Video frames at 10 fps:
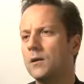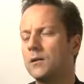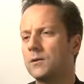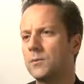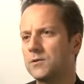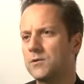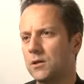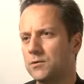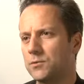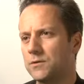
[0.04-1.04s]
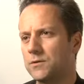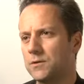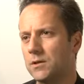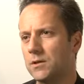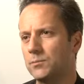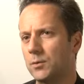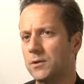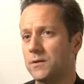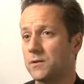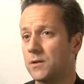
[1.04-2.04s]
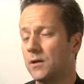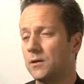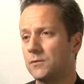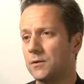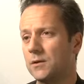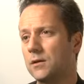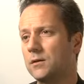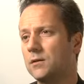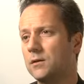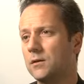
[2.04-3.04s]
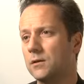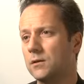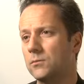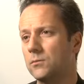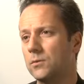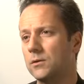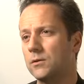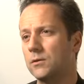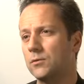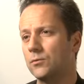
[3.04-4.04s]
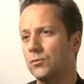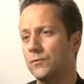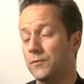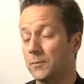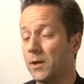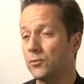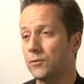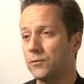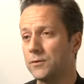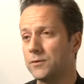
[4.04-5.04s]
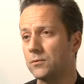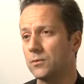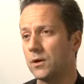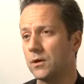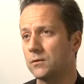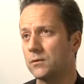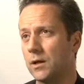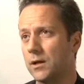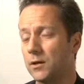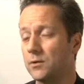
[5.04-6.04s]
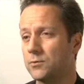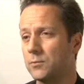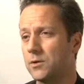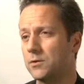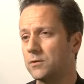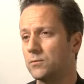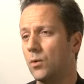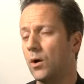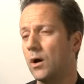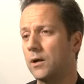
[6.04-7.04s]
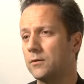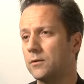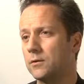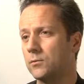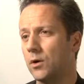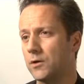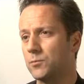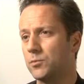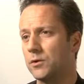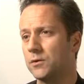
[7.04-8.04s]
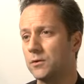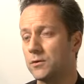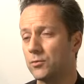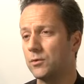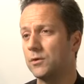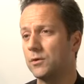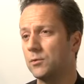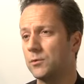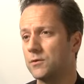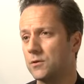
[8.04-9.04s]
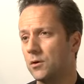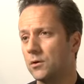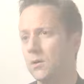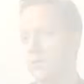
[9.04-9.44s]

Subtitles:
I think the biggest challenge was probably the scale of the thing. The main roof is around 800 metres wide at the widest point, and it's 3 kilometres long.